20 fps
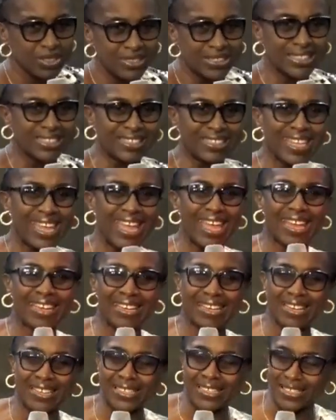The
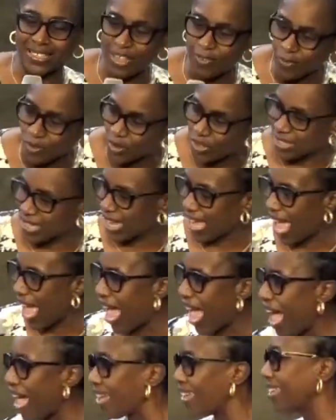thing is, if you say,
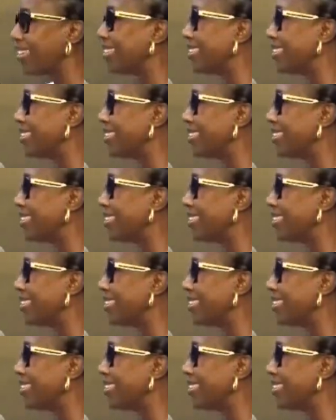ah,